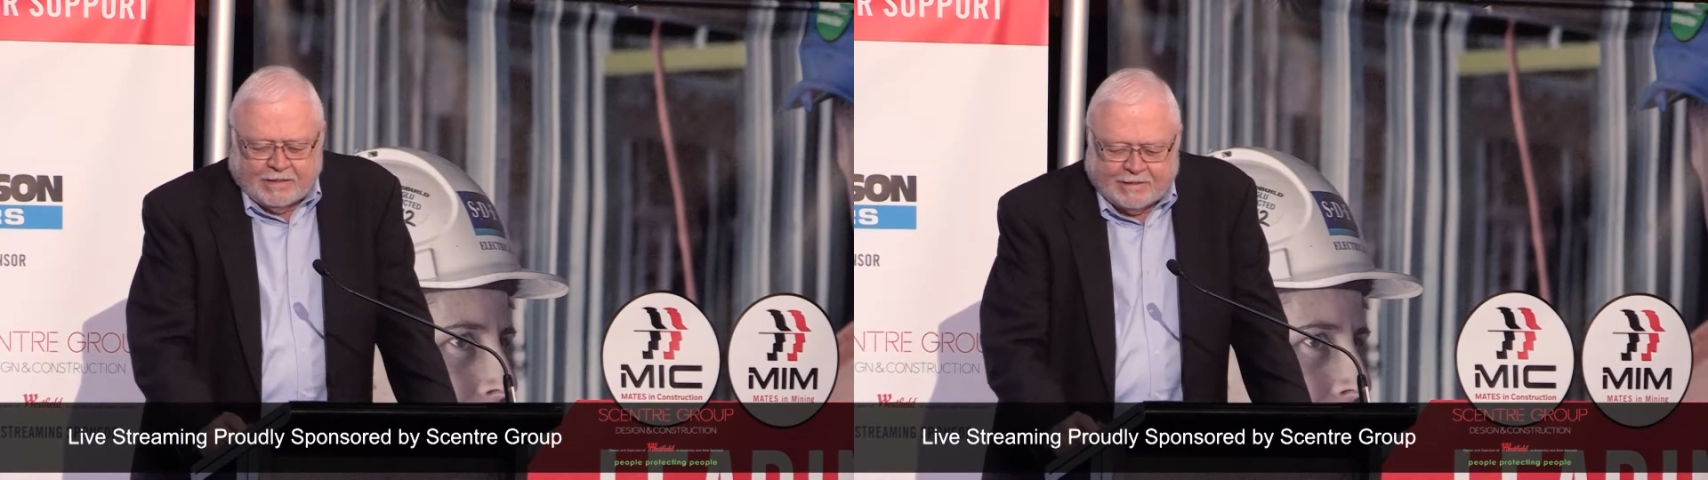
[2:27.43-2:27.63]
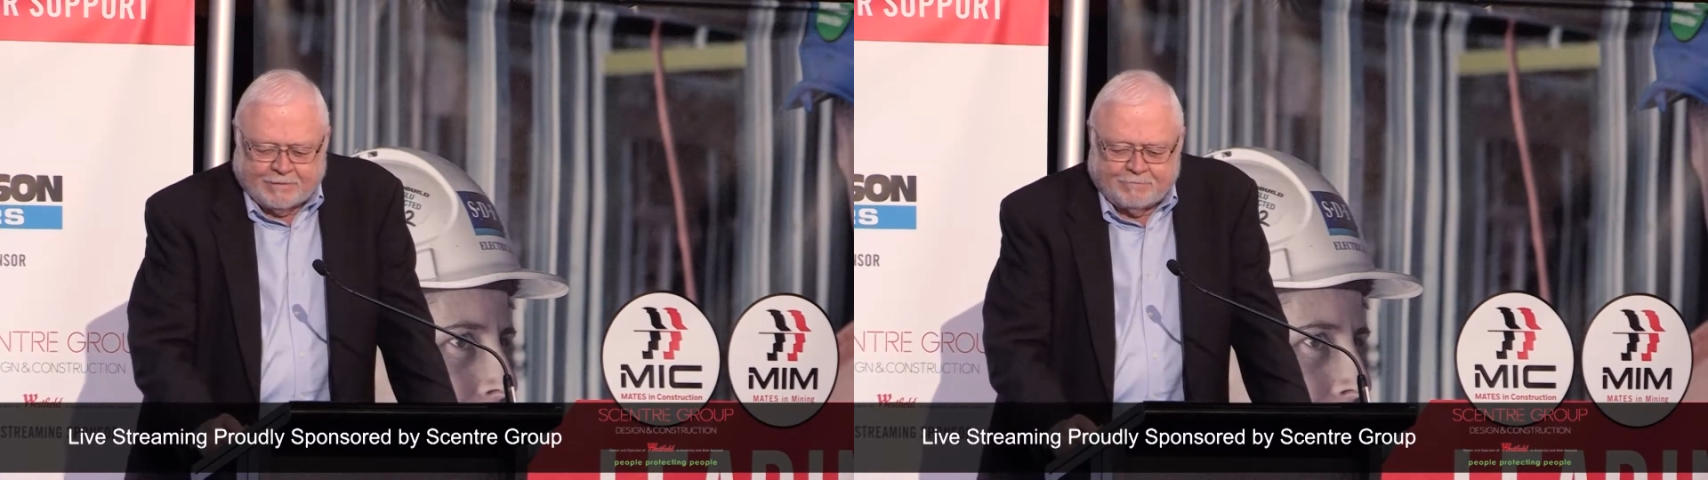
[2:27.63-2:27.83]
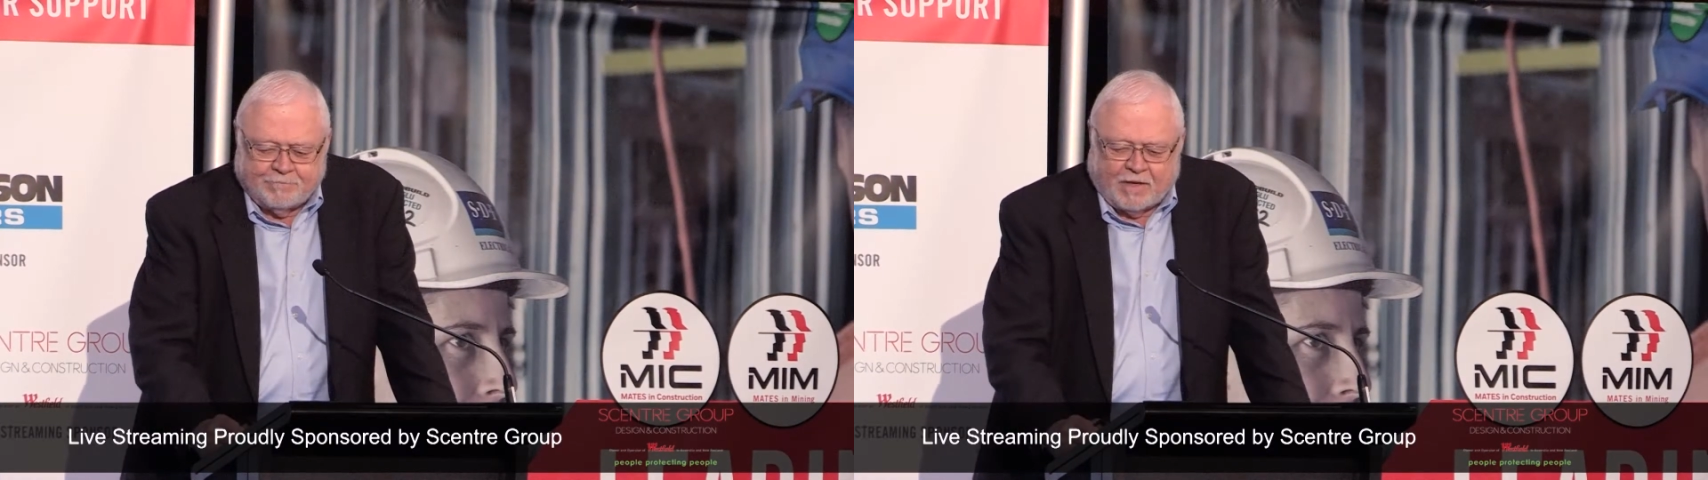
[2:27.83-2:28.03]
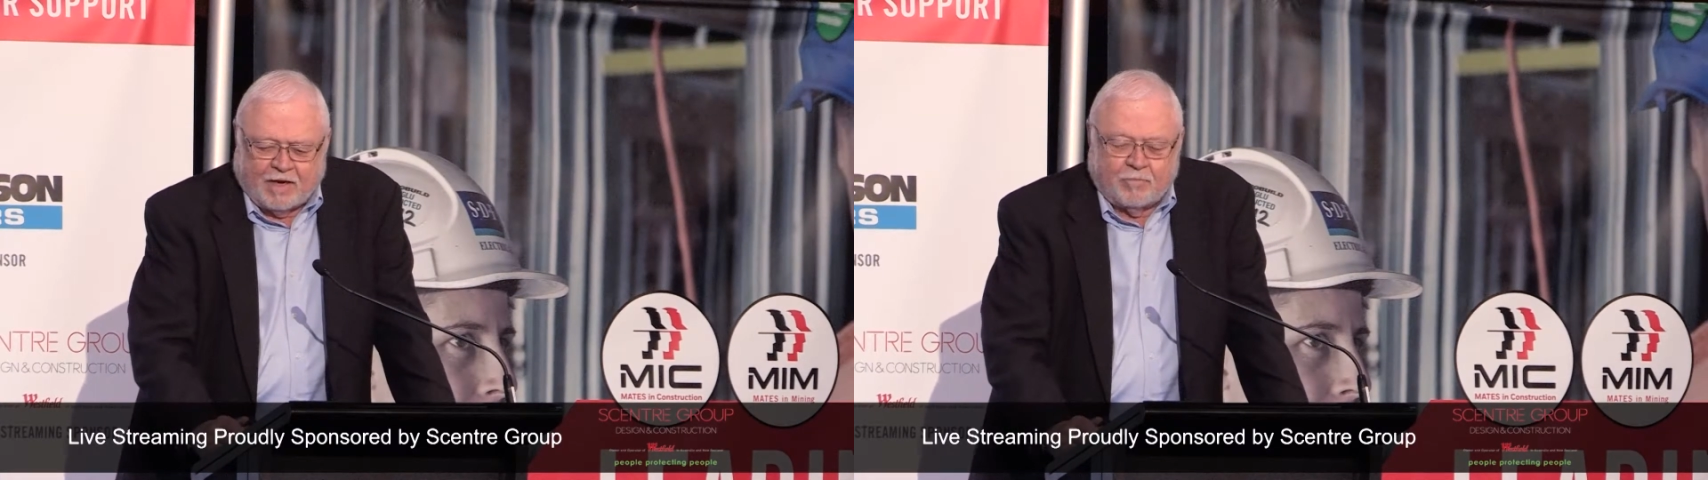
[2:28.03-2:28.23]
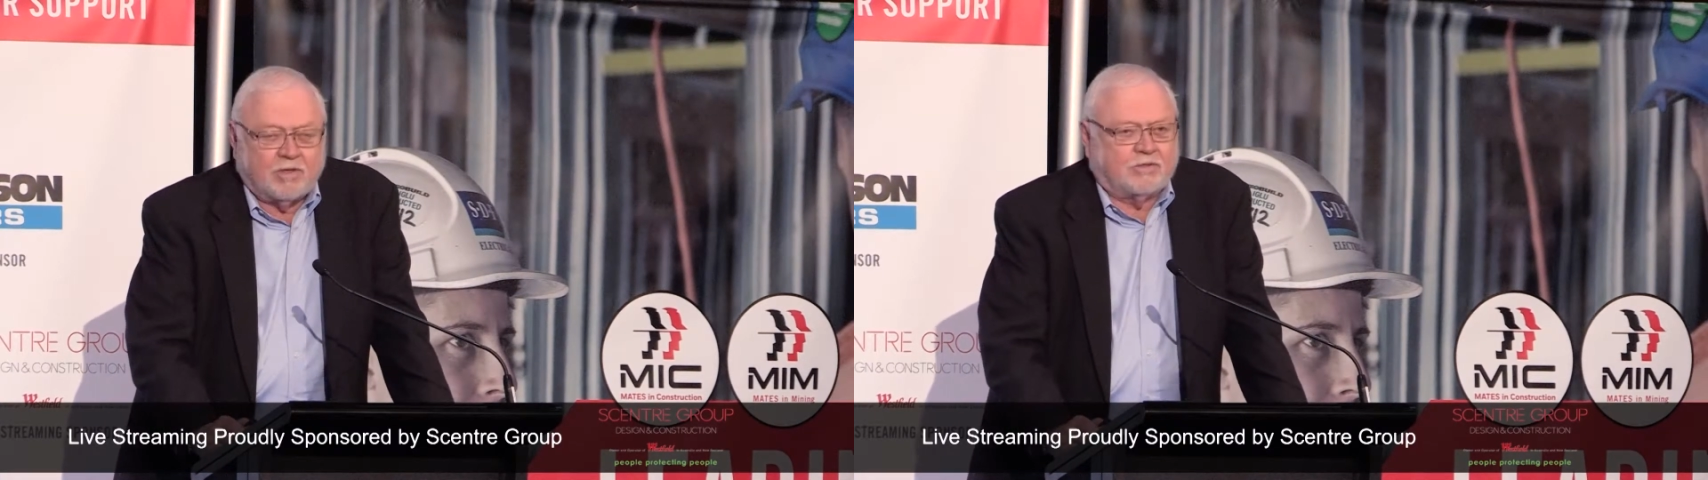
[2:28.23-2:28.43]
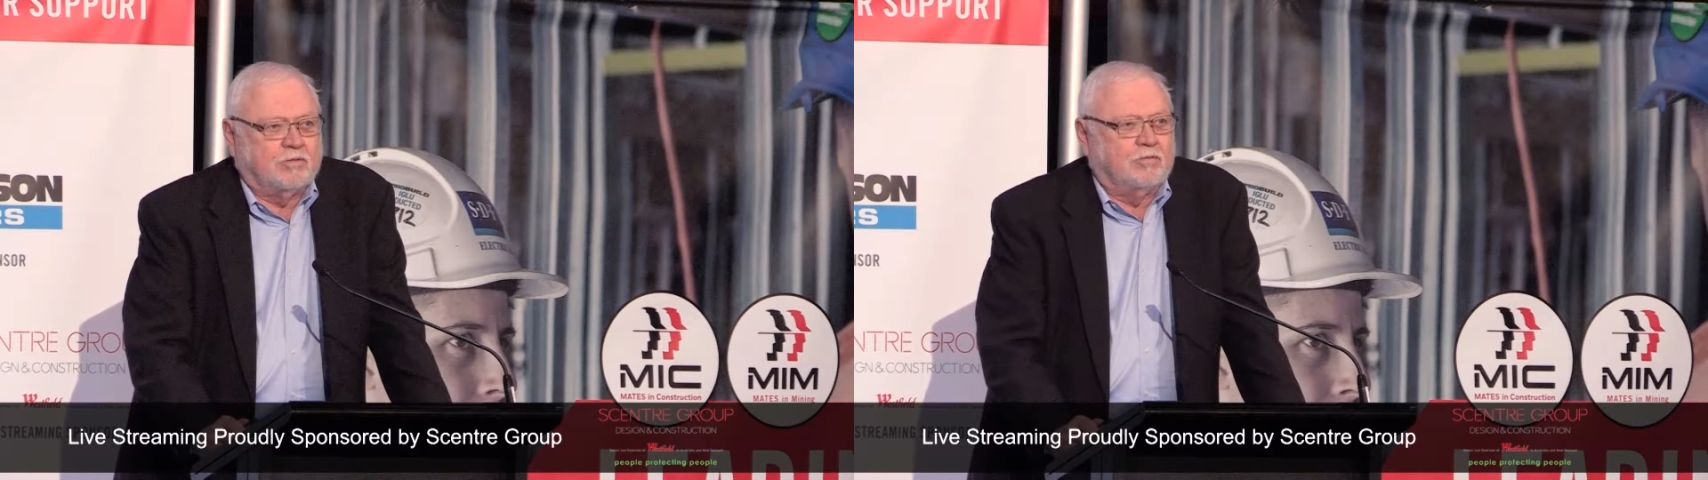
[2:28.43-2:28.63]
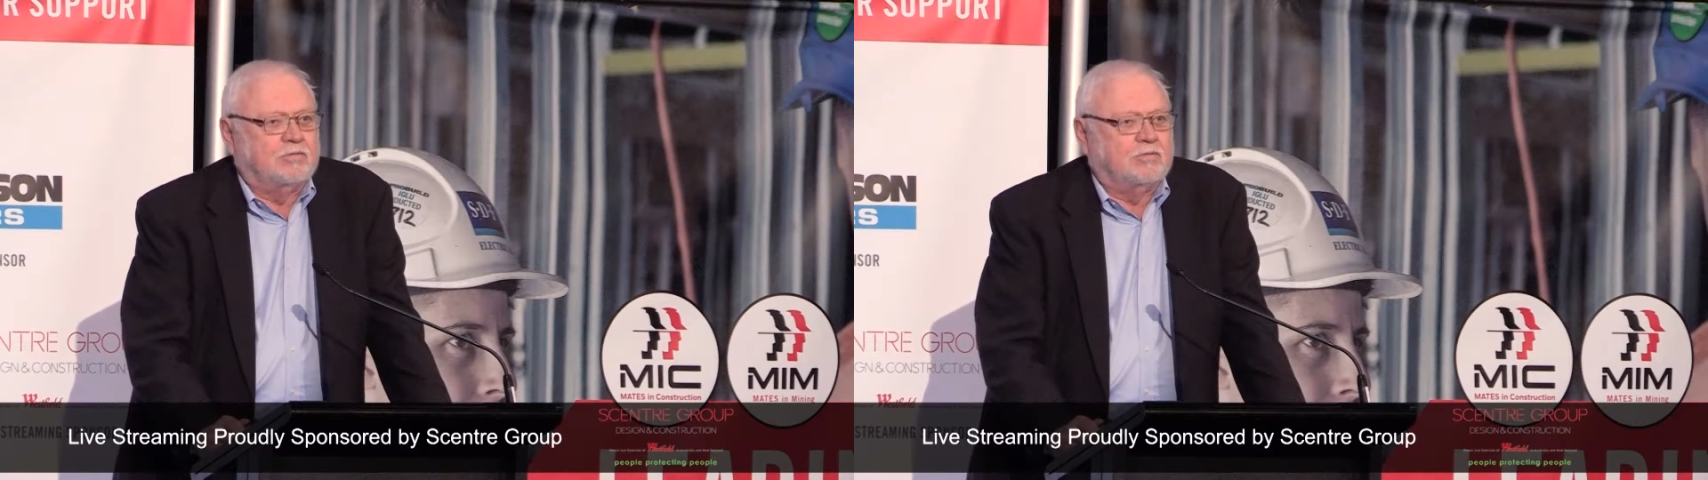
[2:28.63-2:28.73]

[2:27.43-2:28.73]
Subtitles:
I want to